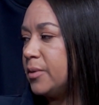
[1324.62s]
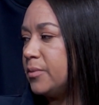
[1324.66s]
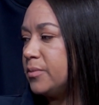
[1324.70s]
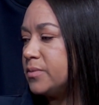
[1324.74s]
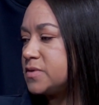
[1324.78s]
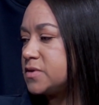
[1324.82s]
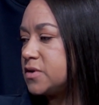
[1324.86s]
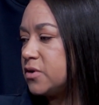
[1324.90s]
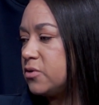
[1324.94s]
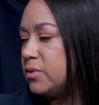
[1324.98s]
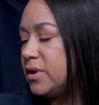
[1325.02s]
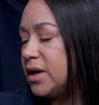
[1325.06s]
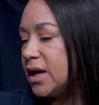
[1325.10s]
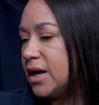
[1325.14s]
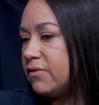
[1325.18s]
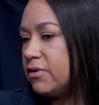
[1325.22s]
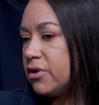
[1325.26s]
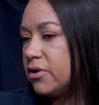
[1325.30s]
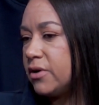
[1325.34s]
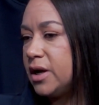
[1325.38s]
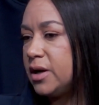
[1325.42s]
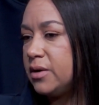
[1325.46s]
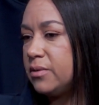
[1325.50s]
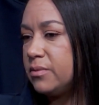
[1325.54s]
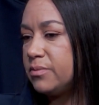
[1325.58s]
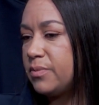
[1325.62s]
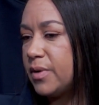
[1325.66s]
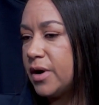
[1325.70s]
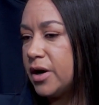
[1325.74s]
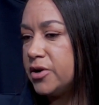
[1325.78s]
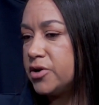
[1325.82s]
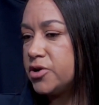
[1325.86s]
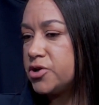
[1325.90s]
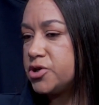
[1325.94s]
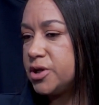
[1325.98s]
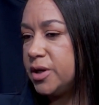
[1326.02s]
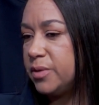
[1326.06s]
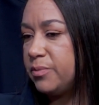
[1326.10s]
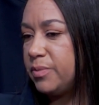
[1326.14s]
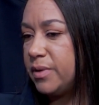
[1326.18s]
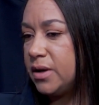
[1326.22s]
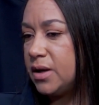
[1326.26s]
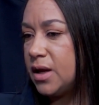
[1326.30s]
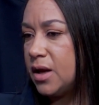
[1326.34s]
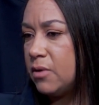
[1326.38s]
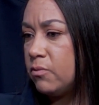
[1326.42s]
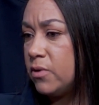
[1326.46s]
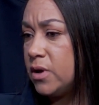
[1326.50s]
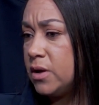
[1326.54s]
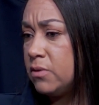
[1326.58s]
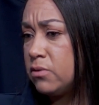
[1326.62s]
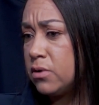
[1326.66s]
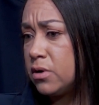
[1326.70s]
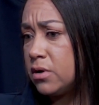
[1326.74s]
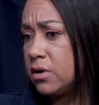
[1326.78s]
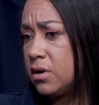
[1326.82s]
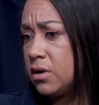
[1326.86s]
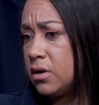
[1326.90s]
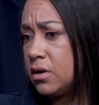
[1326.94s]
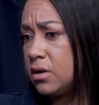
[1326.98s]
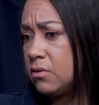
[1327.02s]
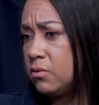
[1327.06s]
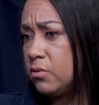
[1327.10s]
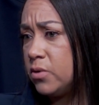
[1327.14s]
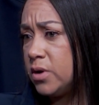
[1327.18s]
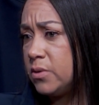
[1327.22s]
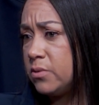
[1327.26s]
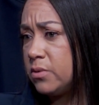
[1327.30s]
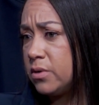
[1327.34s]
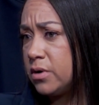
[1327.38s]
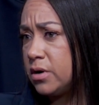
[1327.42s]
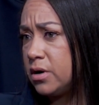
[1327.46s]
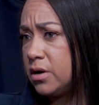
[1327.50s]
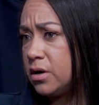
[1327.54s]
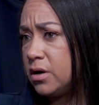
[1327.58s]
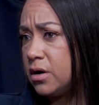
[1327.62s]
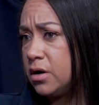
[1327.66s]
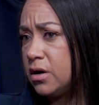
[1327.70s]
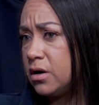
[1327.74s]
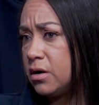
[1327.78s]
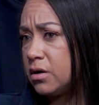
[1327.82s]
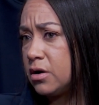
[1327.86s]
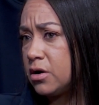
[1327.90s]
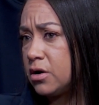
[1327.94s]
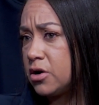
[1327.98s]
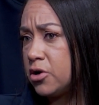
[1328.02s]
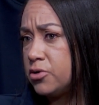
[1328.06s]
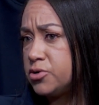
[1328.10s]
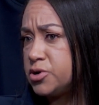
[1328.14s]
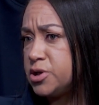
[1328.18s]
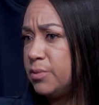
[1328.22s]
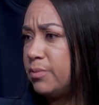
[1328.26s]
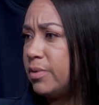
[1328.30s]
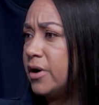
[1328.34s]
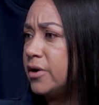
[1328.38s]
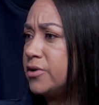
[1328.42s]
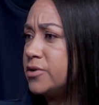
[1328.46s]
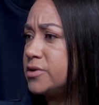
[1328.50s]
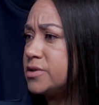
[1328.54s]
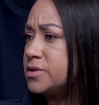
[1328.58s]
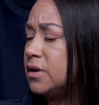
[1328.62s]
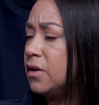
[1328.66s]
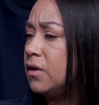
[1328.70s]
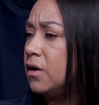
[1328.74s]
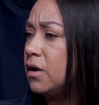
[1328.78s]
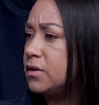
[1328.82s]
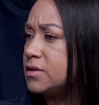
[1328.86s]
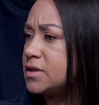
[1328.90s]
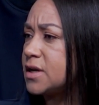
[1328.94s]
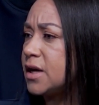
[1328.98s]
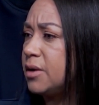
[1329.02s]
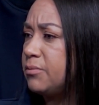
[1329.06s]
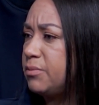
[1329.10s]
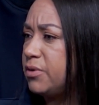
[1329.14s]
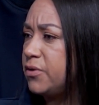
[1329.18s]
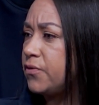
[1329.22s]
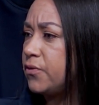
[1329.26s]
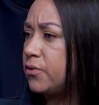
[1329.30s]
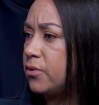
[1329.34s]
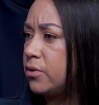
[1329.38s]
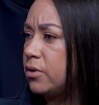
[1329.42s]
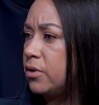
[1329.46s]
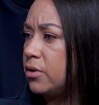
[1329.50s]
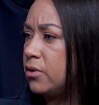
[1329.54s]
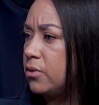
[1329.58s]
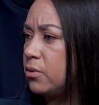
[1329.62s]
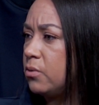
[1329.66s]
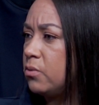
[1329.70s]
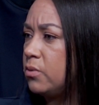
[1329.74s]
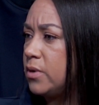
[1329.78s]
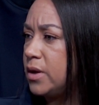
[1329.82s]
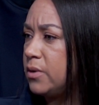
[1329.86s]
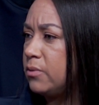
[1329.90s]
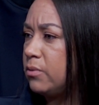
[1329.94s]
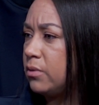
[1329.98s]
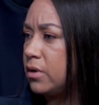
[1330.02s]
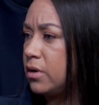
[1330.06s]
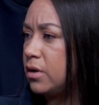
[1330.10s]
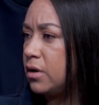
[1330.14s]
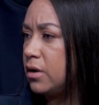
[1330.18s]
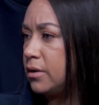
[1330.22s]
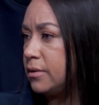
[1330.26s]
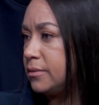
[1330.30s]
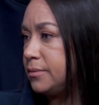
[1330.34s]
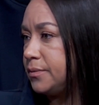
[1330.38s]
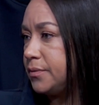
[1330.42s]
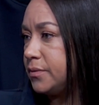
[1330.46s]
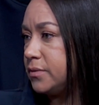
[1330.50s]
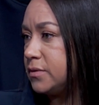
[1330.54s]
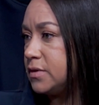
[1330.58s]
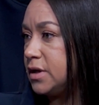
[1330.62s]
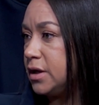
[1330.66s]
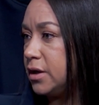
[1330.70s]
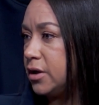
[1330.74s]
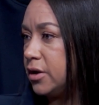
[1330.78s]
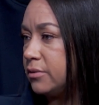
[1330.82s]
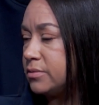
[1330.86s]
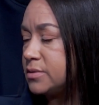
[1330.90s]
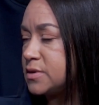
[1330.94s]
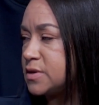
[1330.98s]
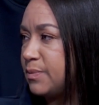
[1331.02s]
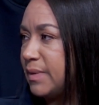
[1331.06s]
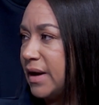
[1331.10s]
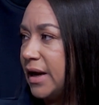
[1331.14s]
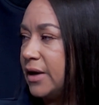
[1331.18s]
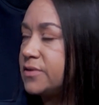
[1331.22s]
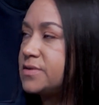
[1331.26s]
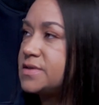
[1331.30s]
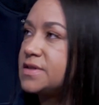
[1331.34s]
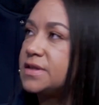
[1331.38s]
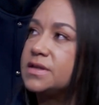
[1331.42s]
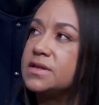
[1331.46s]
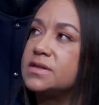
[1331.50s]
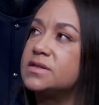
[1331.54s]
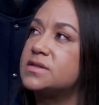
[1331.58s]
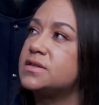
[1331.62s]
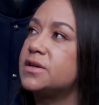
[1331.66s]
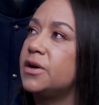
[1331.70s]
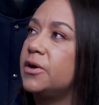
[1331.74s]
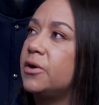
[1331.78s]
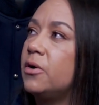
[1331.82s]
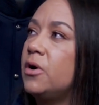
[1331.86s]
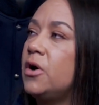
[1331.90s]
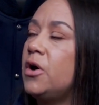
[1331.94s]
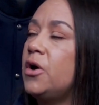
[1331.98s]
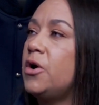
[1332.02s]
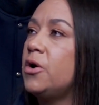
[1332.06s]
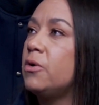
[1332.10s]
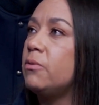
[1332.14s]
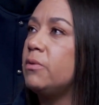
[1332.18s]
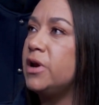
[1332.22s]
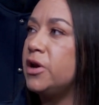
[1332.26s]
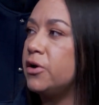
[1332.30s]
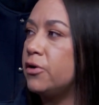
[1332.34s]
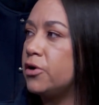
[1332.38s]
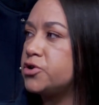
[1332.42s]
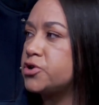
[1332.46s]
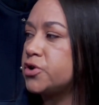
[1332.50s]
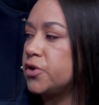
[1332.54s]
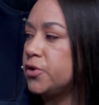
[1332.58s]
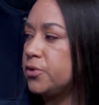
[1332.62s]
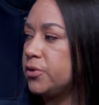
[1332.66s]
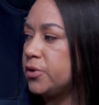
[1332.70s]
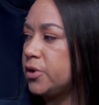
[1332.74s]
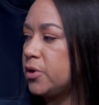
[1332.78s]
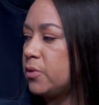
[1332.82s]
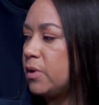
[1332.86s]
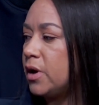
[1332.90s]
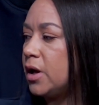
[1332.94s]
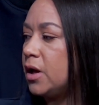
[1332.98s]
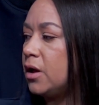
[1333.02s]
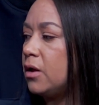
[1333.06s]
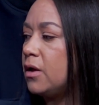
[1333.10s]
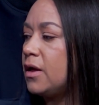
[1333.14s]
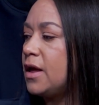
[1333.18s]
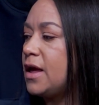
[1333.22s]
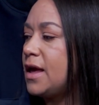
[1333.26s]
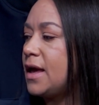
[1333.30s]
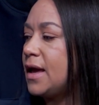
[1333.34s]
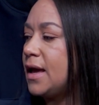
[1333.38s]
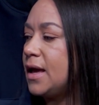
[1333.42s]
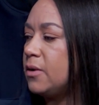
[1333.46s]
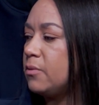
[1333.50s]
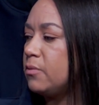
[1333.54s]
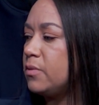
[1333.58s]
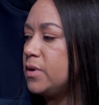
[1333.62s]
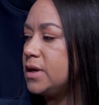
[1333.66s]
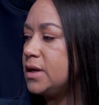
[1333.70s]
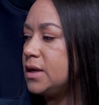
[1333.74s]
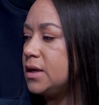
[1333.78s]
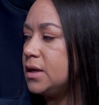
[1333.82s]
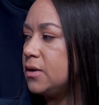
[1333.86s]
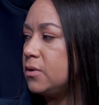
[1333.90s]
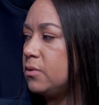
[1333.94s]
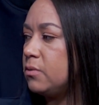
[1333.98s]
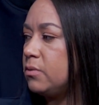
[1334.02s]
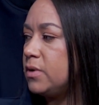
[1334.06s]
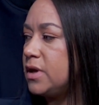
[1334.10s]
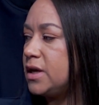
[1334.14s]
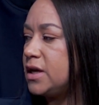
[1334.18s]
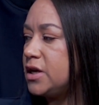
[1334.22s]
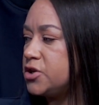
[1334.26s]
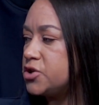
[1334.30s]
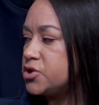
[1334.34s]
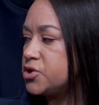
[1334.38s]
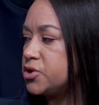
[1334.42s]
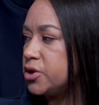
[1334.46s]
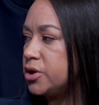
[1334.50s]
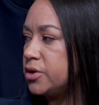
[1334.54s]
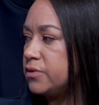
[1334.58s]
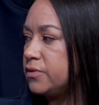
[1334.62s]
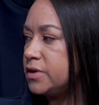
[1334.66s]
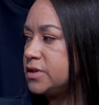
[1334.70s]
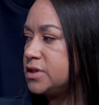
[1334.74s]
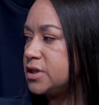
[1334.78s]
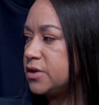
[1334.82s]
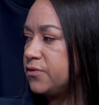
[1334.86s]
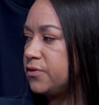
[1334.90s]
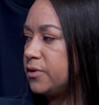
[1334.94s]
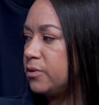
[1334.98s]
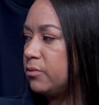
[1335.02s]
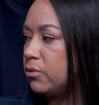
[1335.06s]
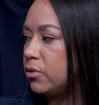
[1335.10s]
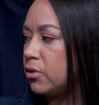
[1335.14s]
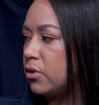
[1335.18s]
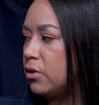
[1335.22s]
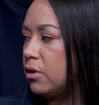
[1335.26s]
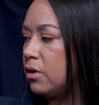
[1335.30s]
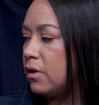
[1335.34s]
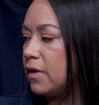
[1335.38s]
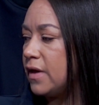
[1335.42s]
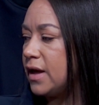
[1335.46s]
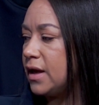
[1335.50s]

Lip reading: So we have a great partnership, and we were coaching partners a long time before we were, spouses. So we know each other really well, and we each serve a different role.